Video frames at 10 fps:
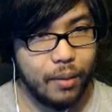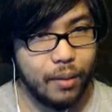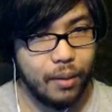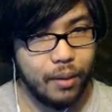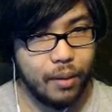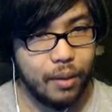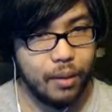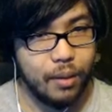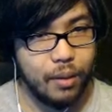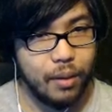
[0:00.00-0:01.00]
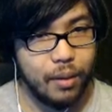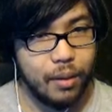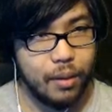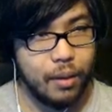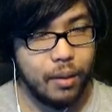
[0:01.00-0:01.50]
All
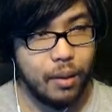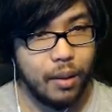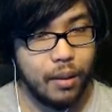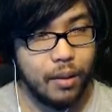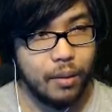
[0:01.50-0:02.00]
right.